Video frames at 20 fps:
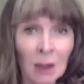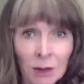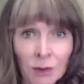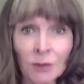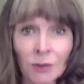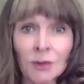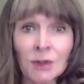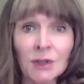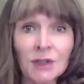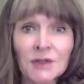
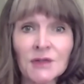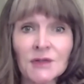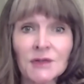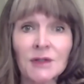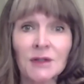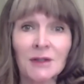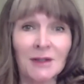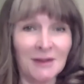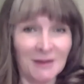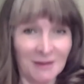
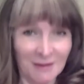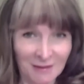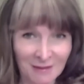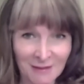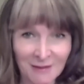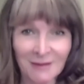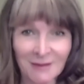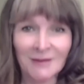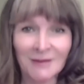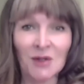Uranus,
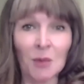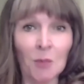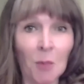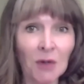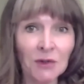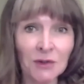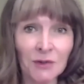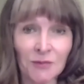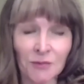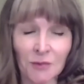the
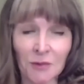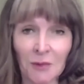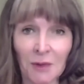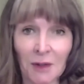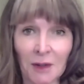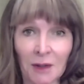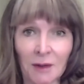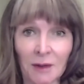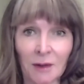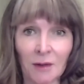modern
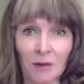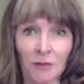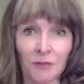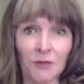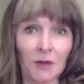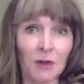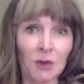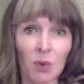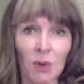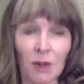ruler
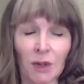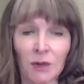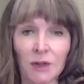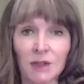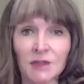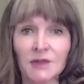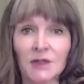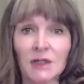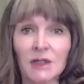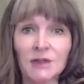of
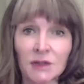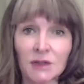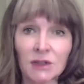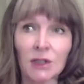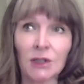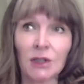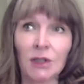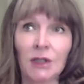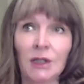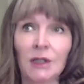Aquarius, is
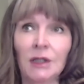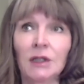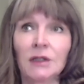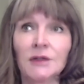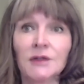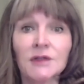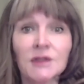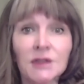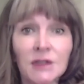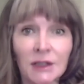turning
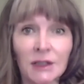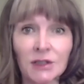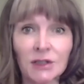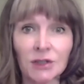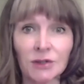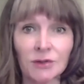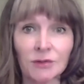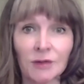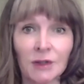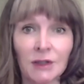
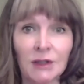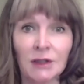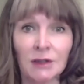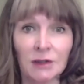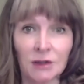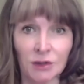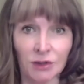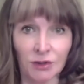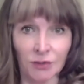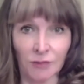stationary
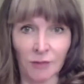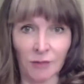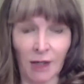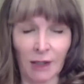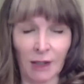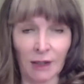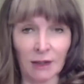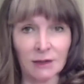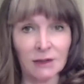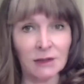
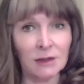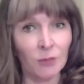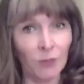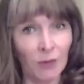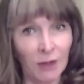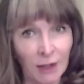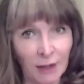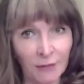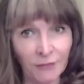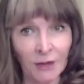direct. And
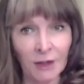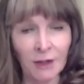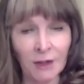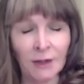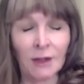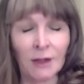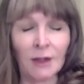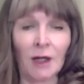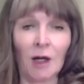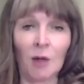whenever
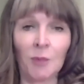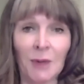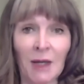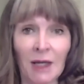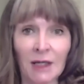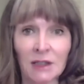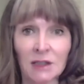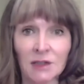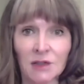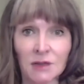a
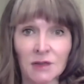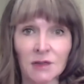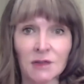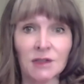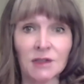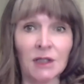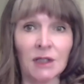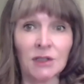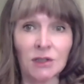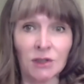planet is
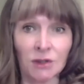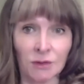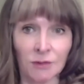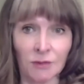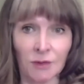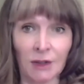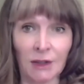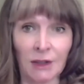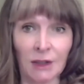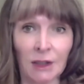
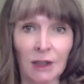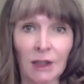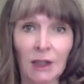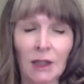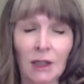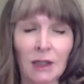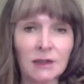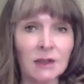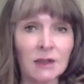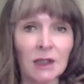stationary,
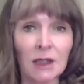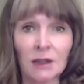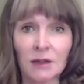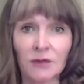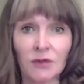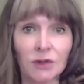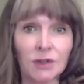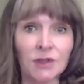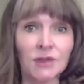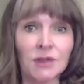it's kind
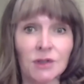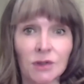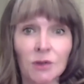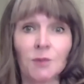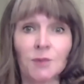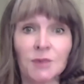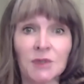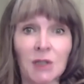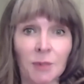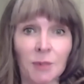of got a
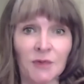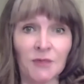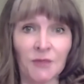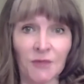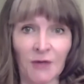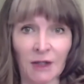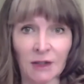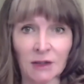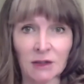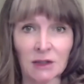souped-up
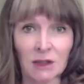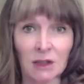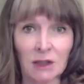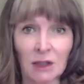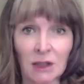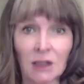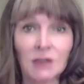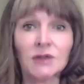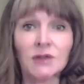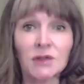effect.
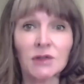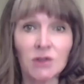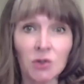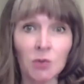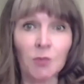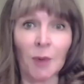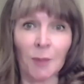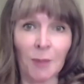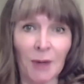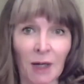It's
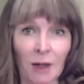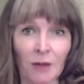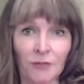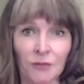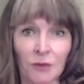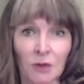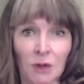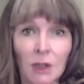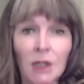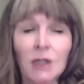super
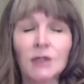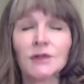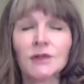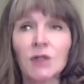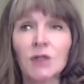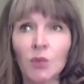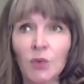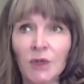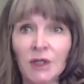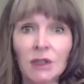powerful.
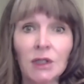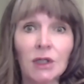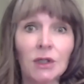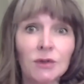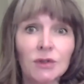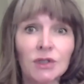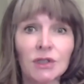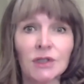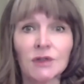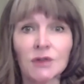So we
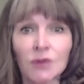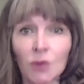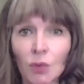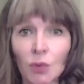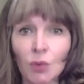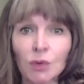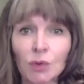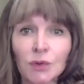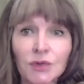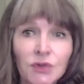notice
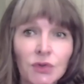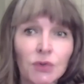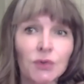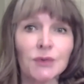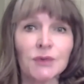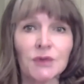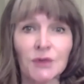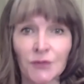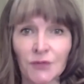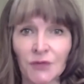all
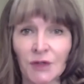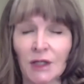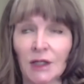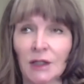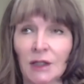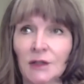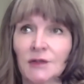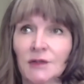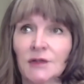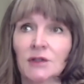sorts of
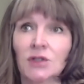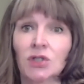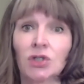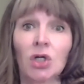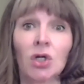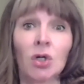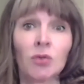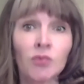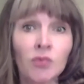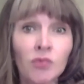things that
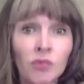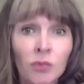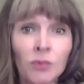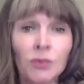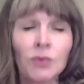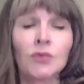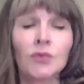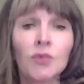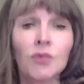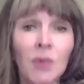are
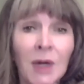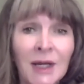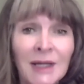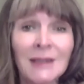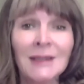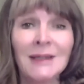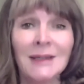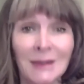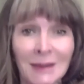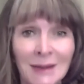
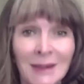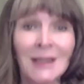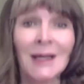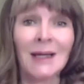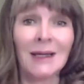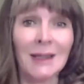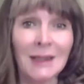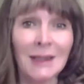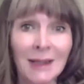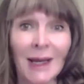Uranian
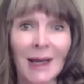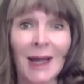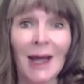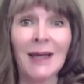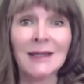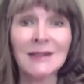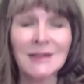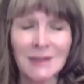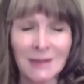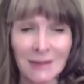in
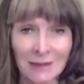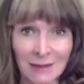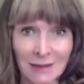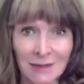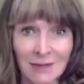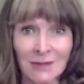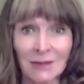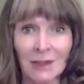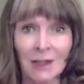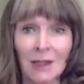
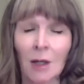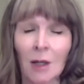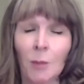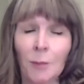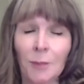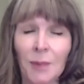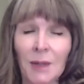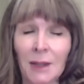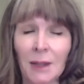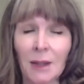essence
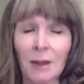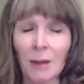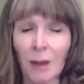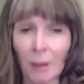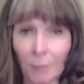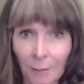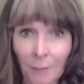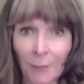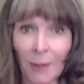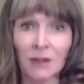being
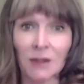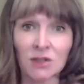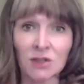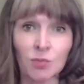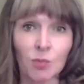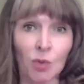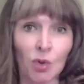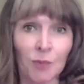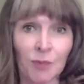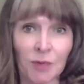
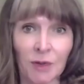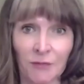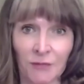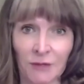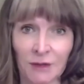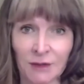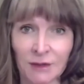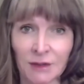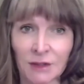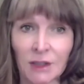much more
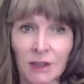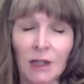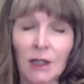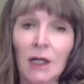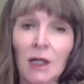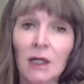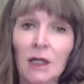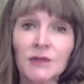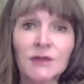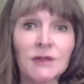prevalent.
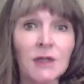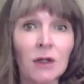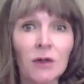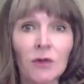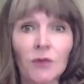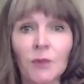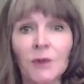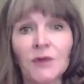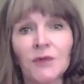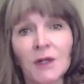So
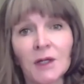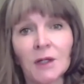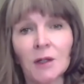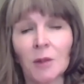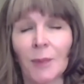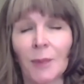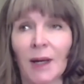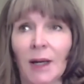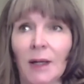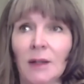if we think
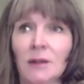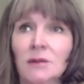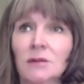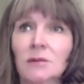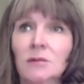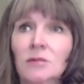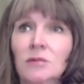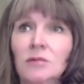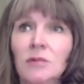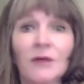about
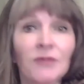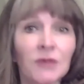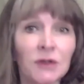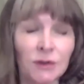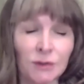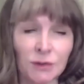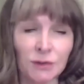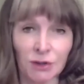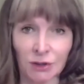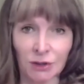
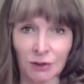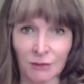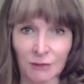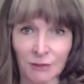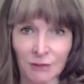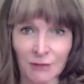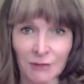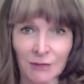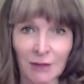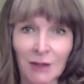
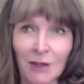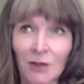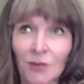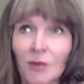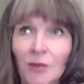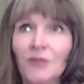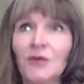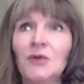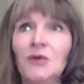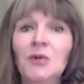revolutions,
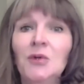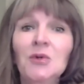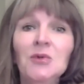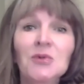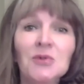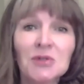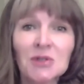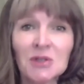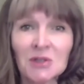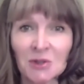
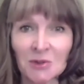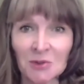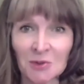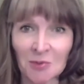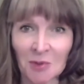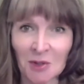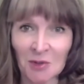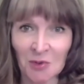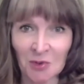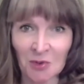
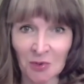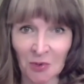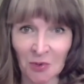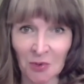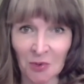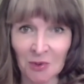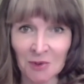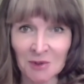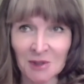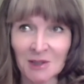revolutionary
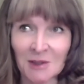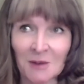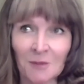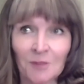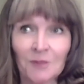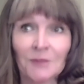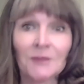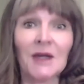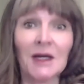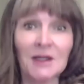thought,
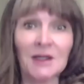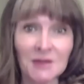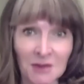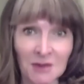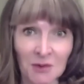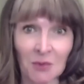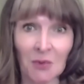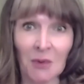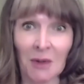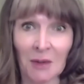that's
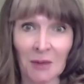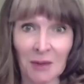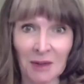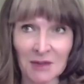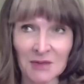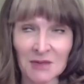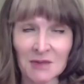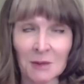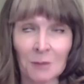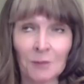
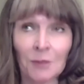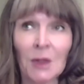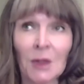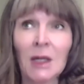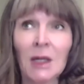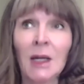Aquarius.